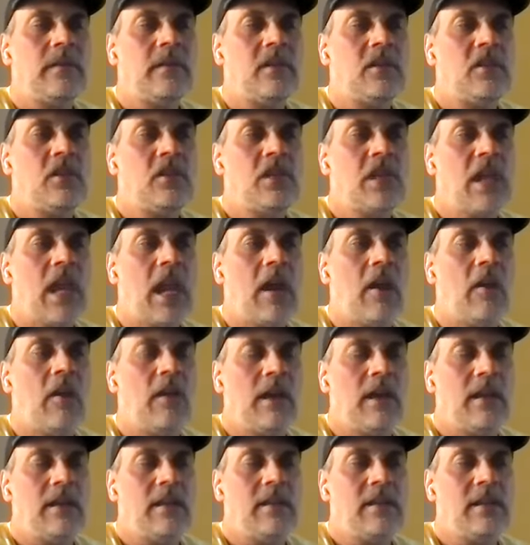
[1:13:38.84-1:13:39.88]
to share
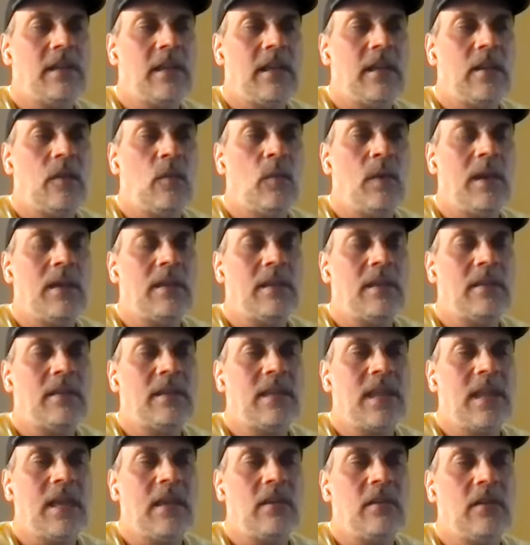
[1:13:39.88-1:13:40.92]
it in a way
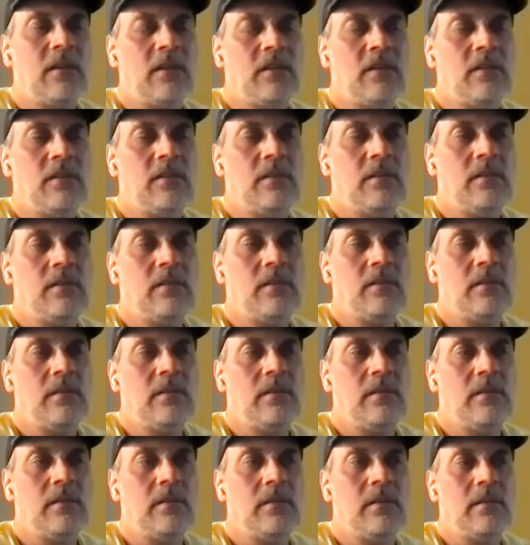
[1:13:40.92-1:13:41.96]
that they could
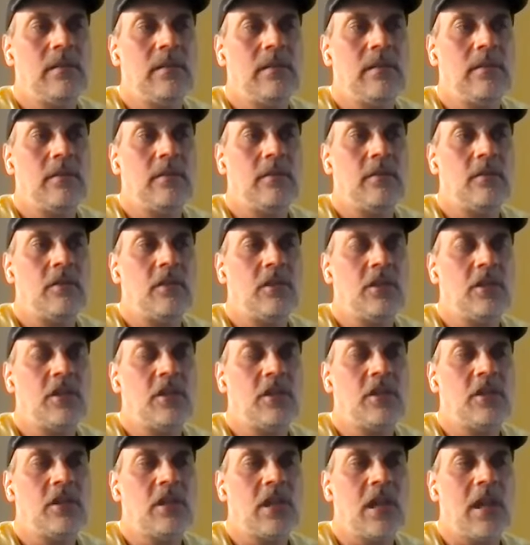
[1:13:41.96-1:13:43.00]

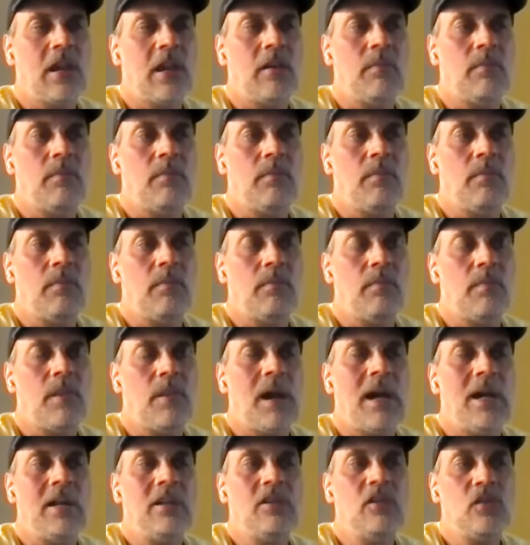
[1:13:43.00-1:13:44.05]
share
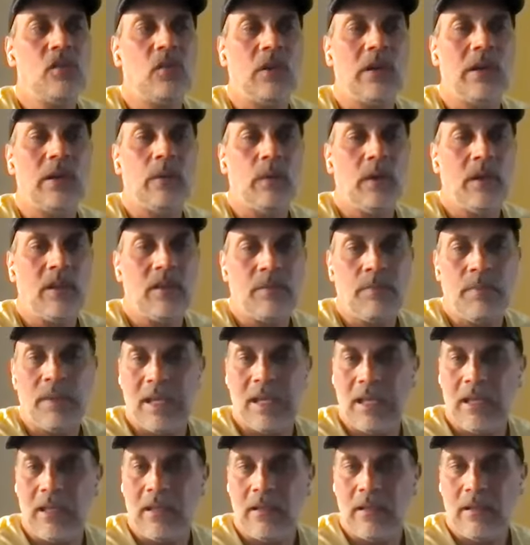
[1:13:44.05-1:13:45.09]
my joy with
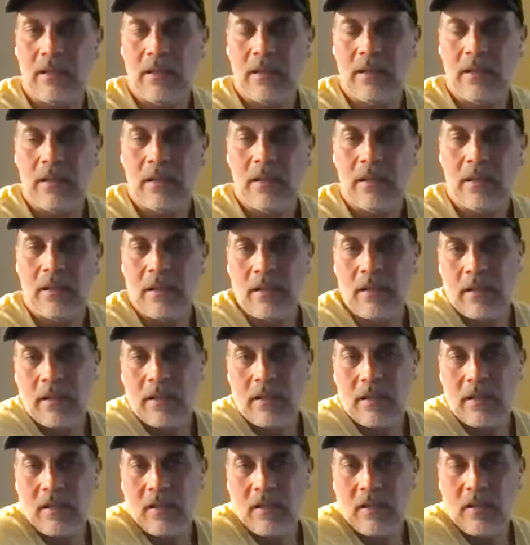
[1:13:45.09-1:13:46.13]
me.
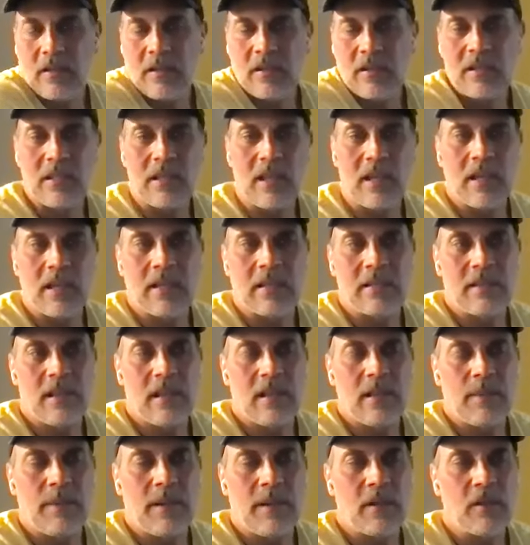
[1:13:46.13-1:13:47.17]
Because you just like, it's
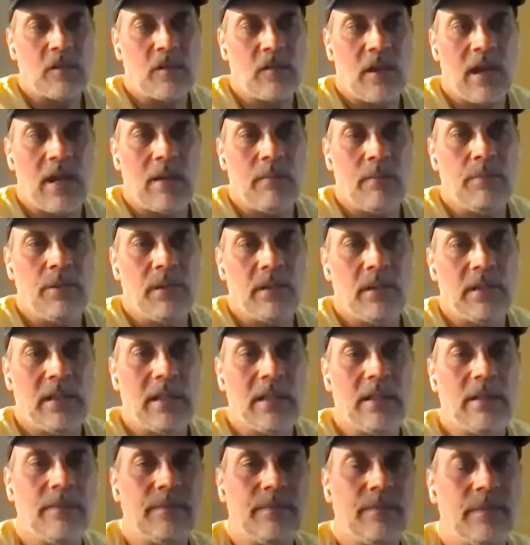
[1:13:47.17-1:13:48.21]
all about tribe
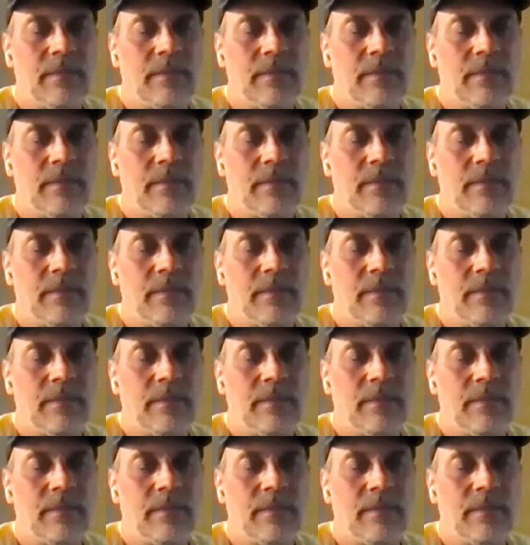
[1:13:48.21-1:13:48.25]
building,